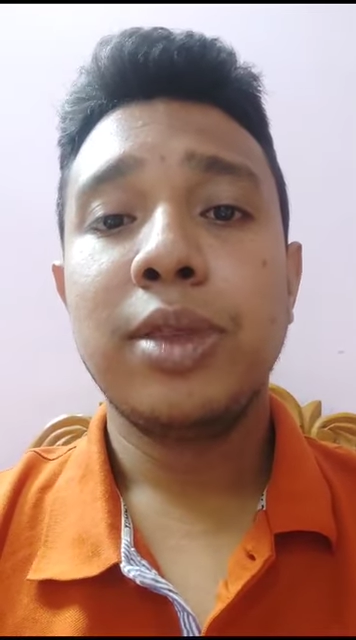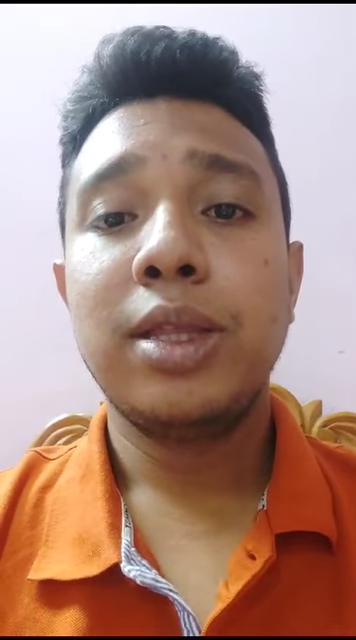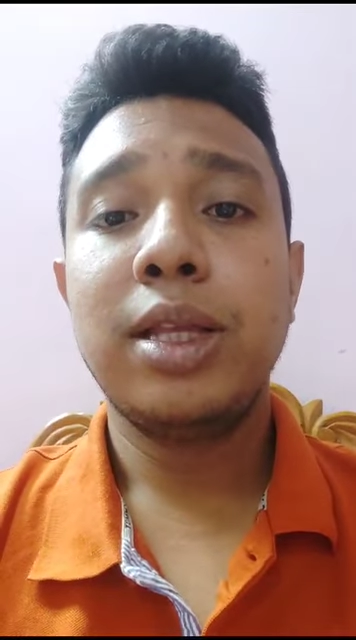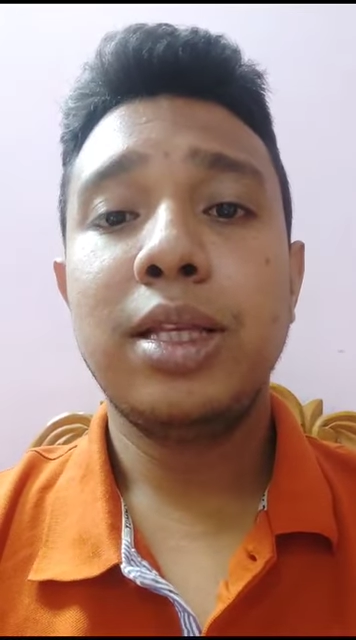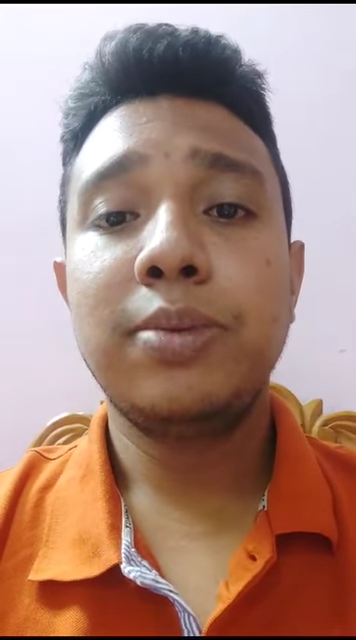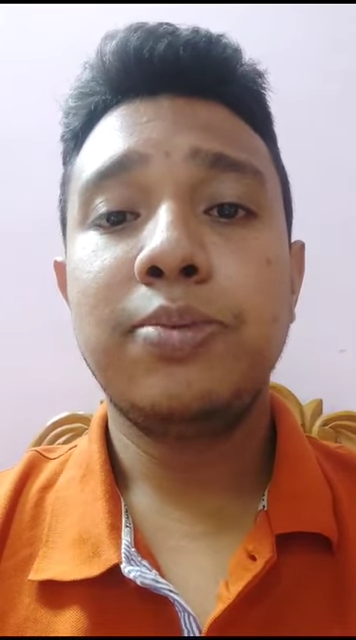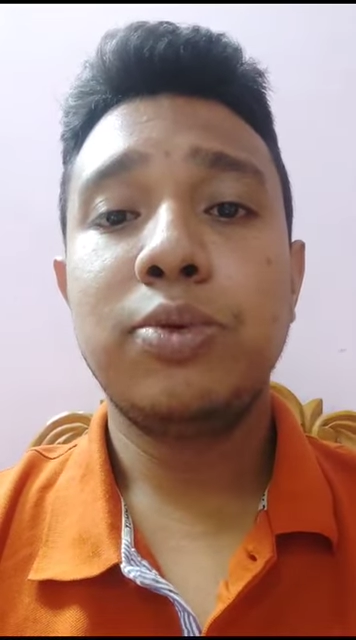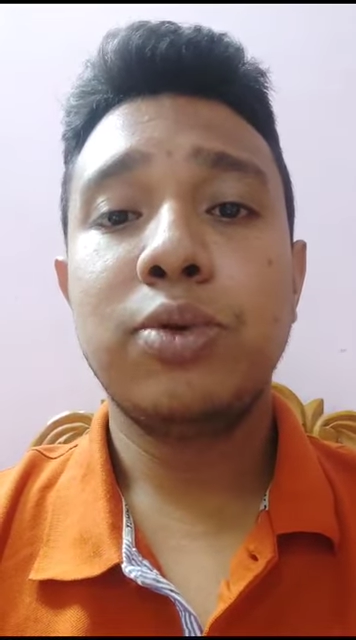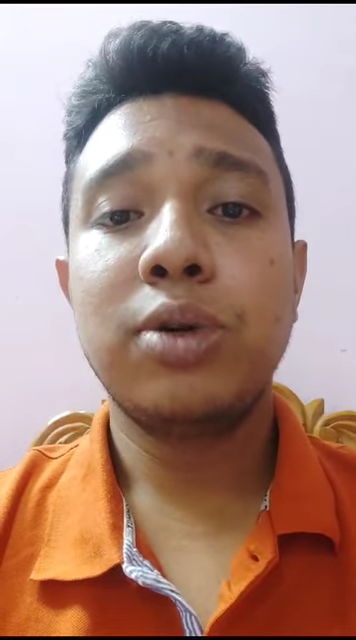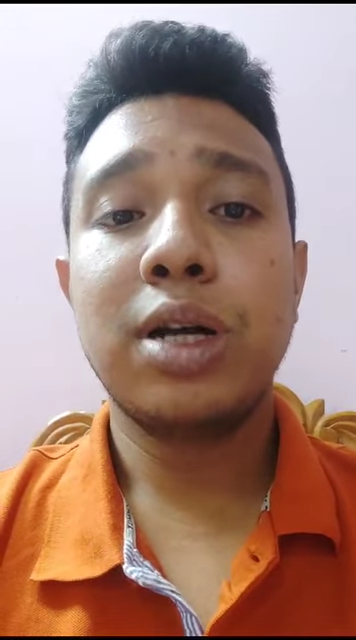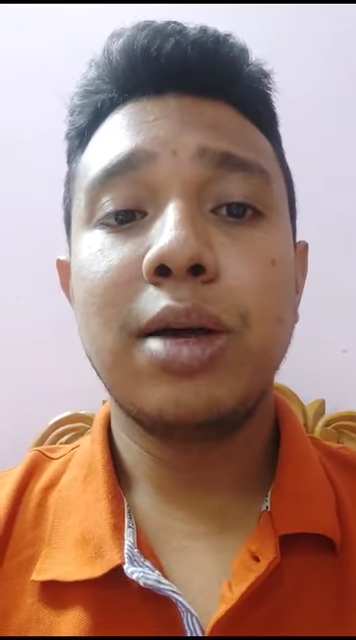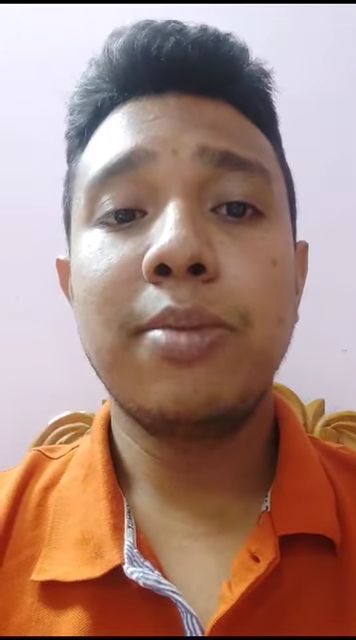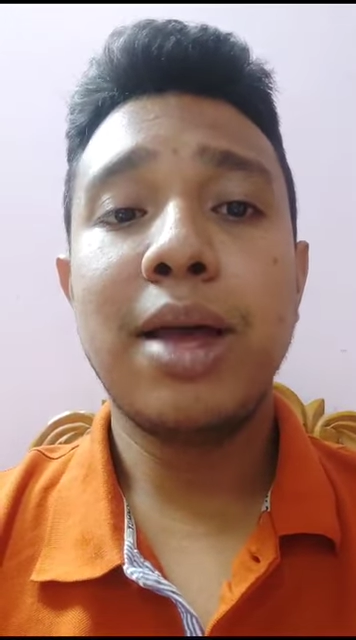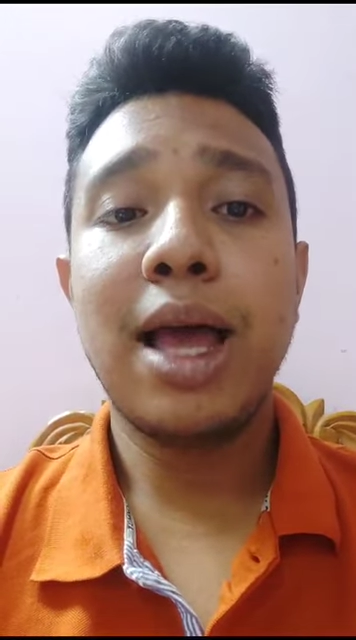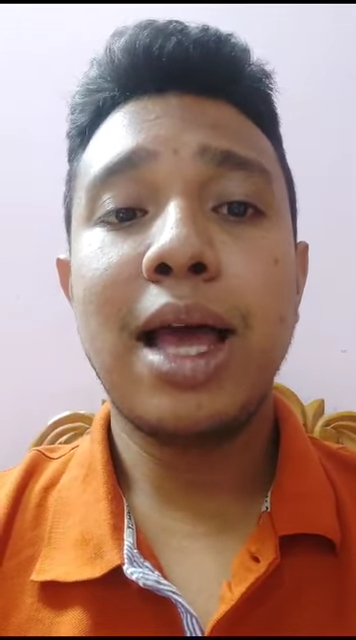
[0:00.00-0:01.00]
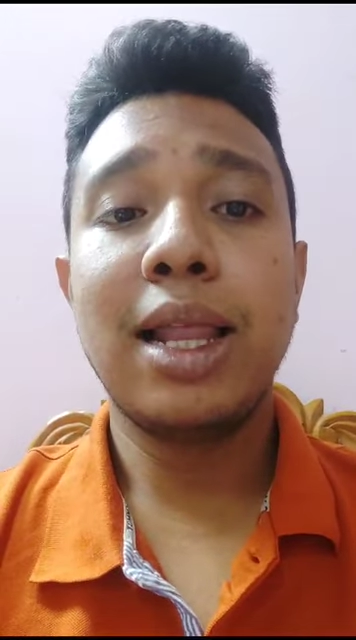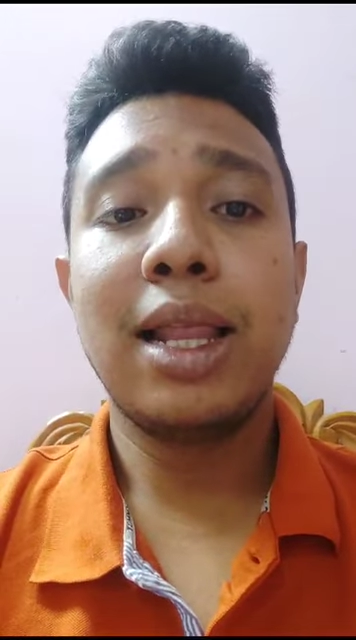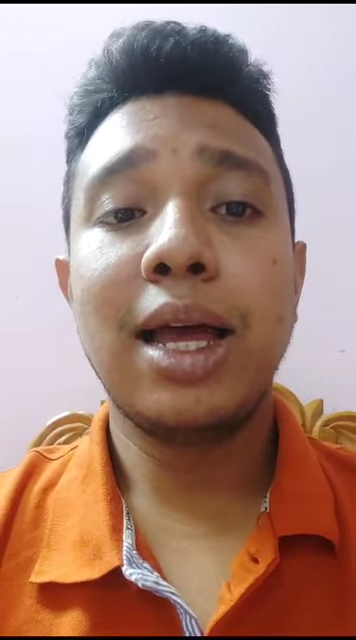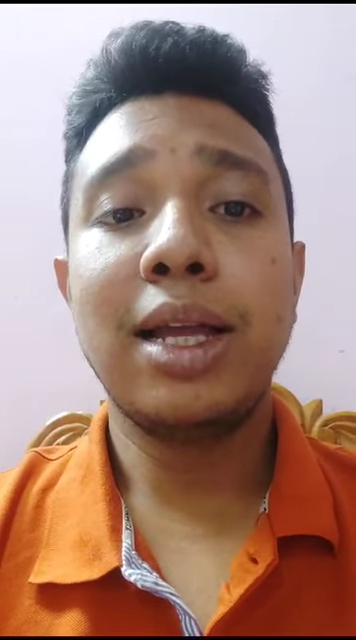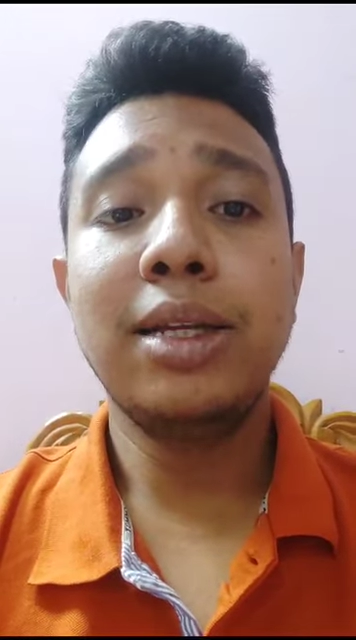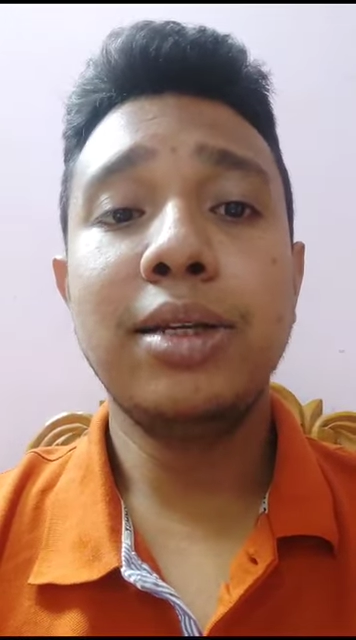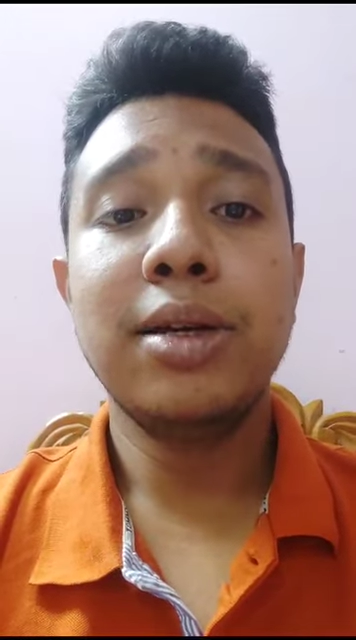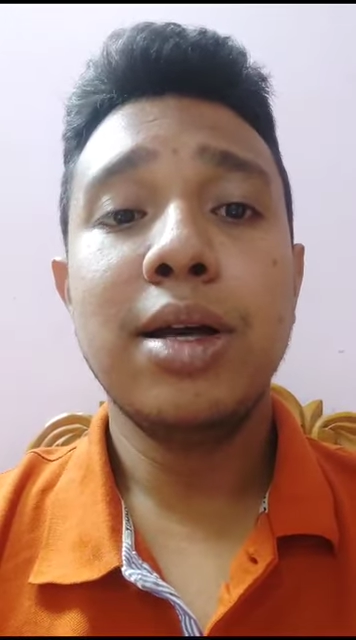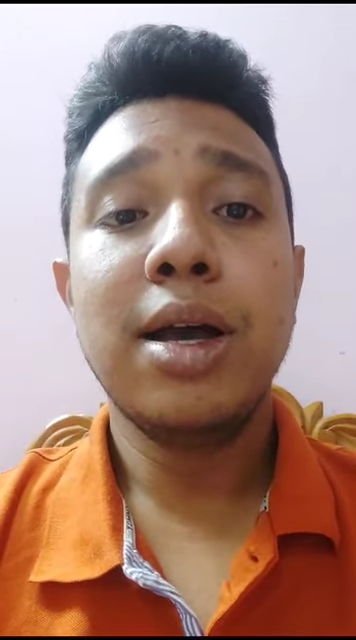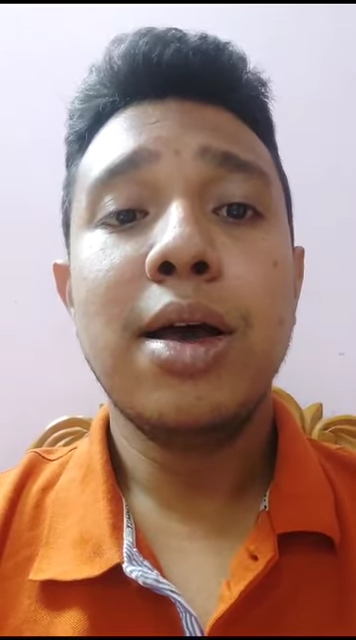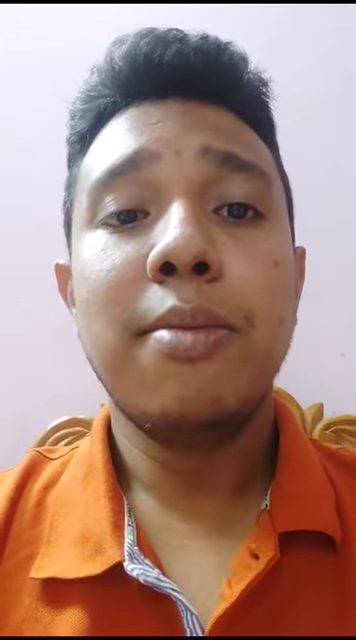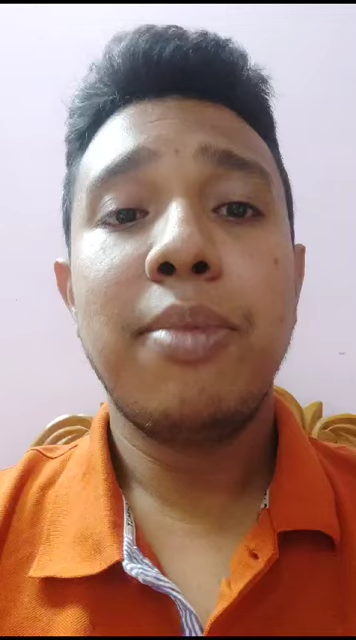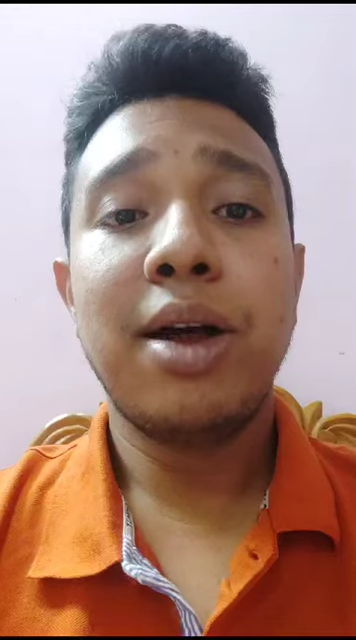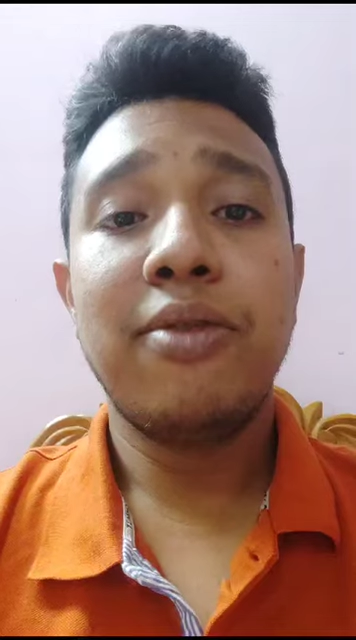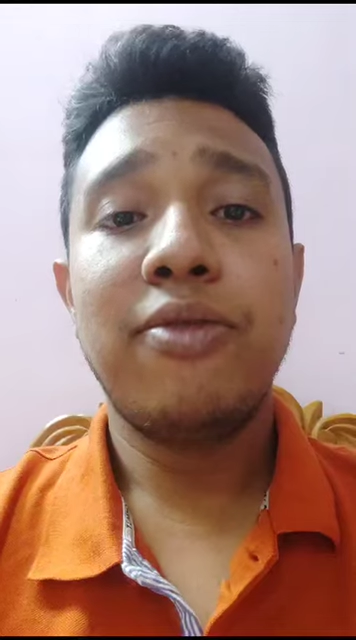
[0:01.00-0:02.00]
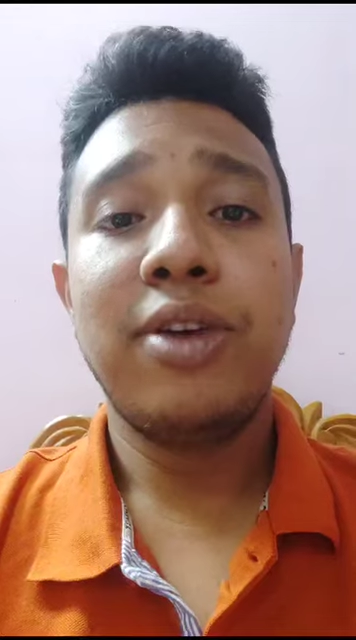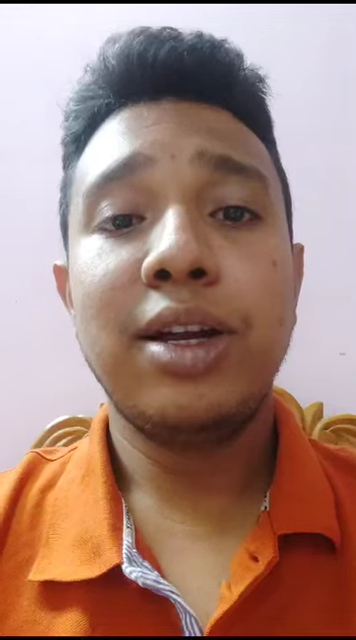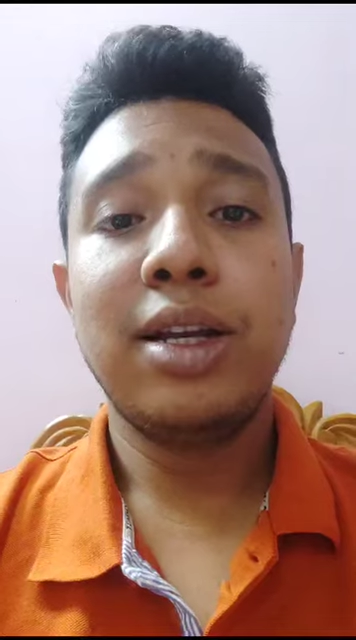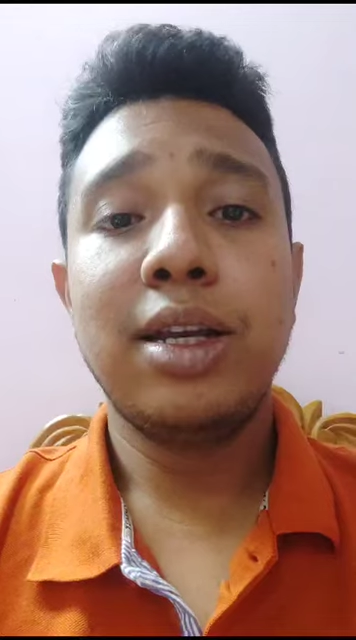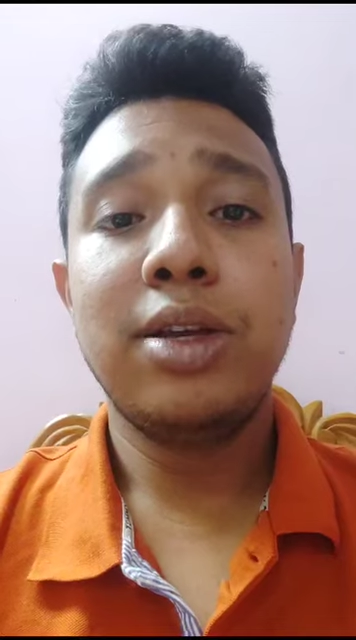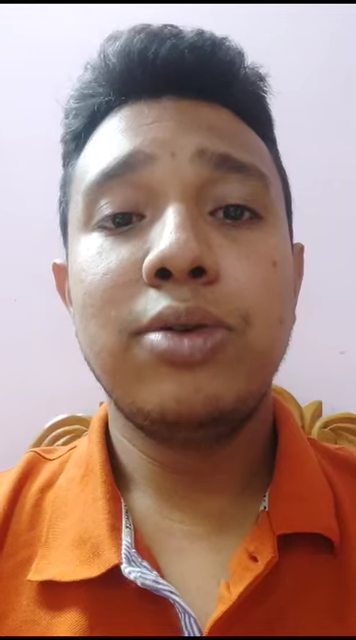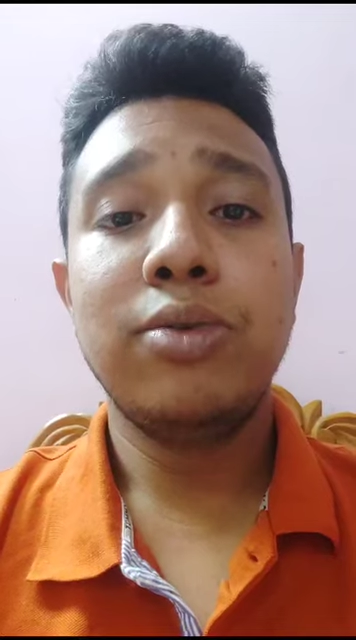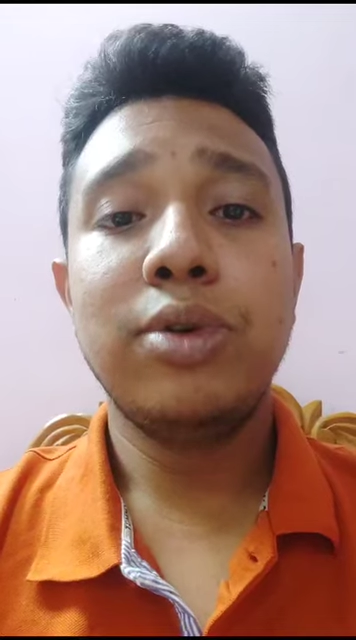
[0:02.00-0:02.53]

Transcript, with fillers: This program aligned perfectly